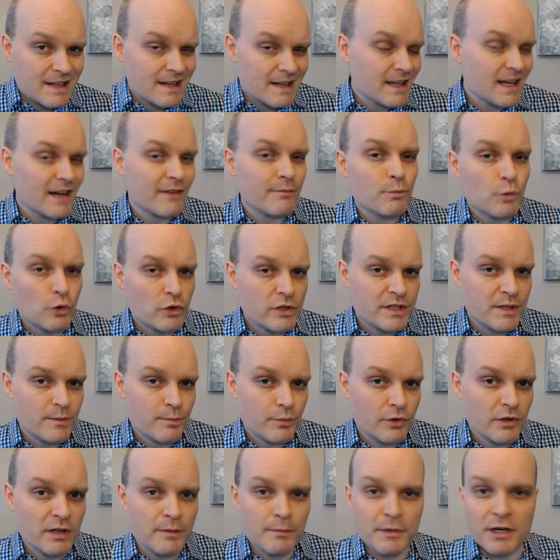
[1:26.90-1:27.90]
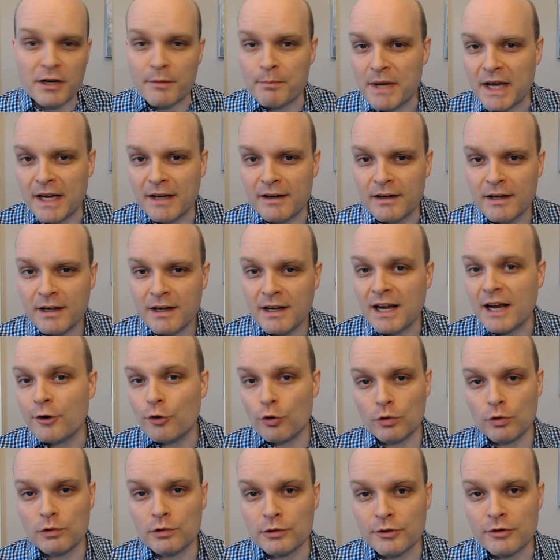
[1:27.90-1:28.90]
to have more support among men and
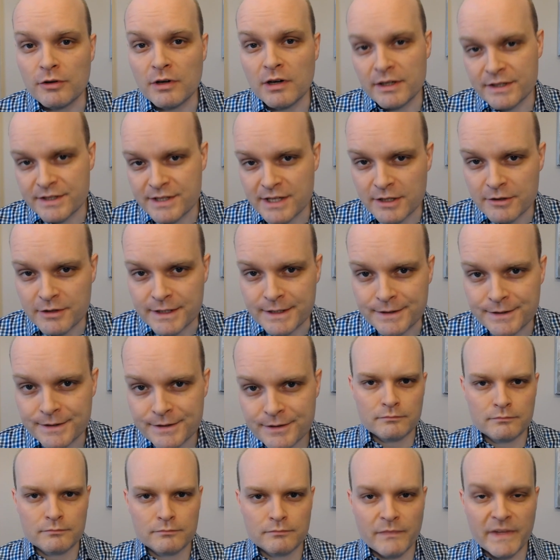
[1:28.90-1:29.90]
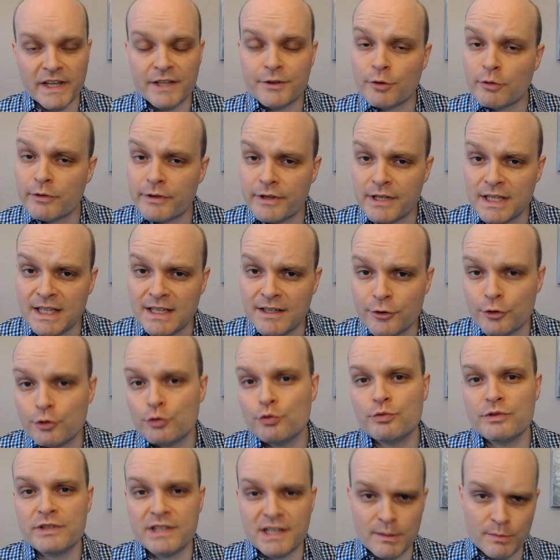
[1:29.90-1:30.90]
older Ontarians. Then there are the
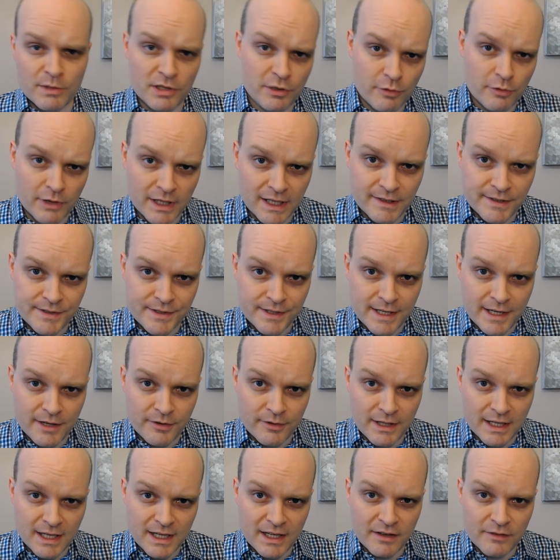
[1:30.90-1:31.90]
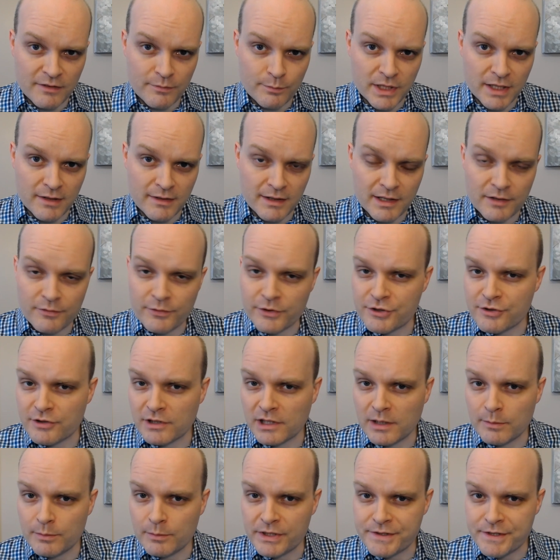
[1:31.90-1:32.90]
New Democrats. Now, they have been the official
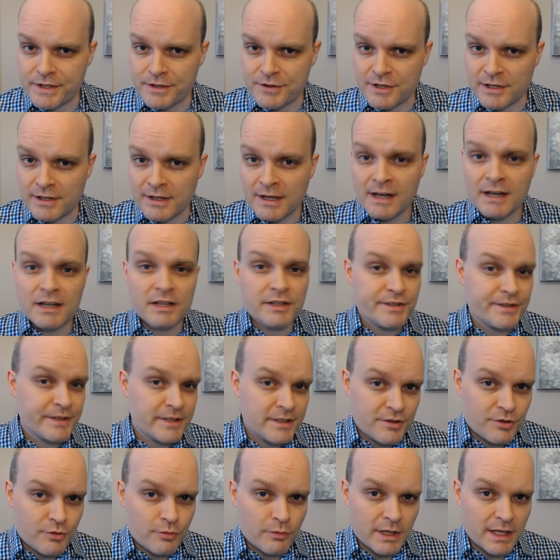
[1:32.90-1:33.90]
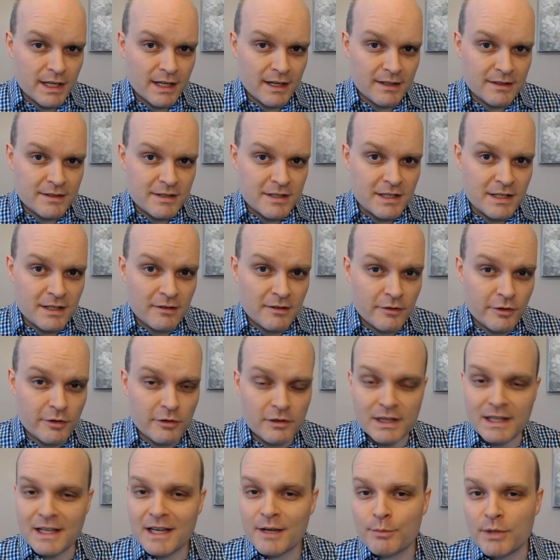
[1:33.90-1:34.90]
opposition since 2018. They're
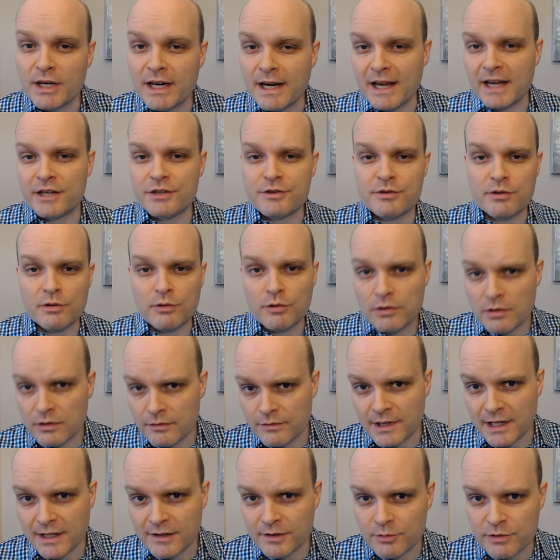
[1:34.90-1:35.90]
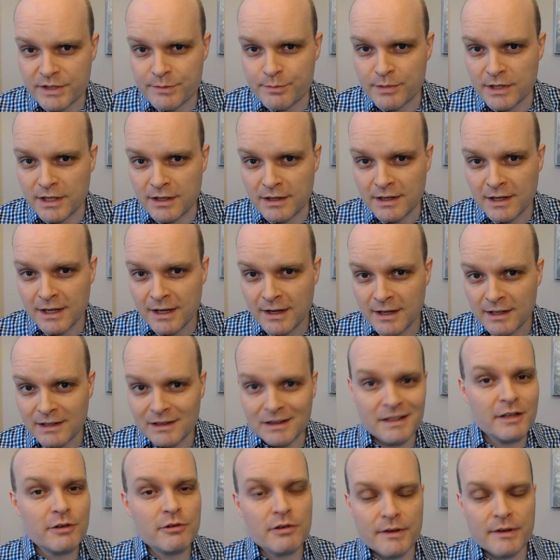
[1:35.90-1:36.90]
led by Andrew Horvath, who has been
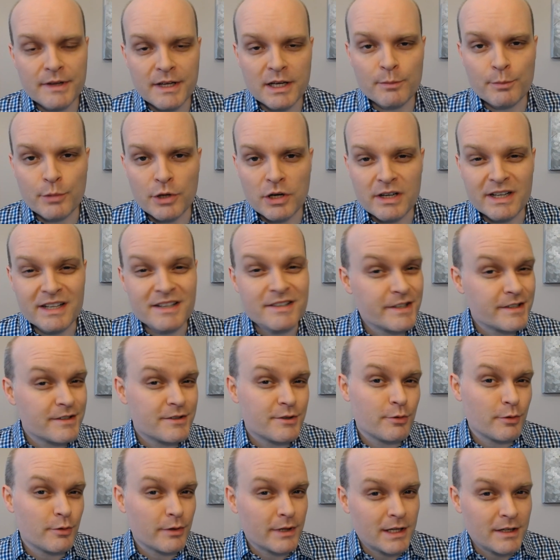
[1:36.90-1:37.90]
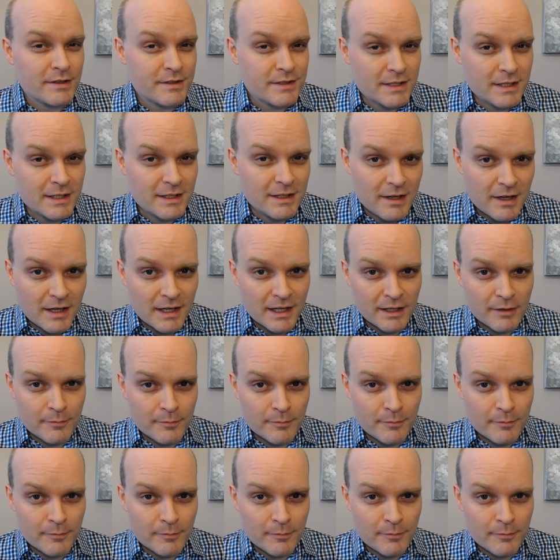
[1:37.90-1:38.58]
leader of that party since 2009.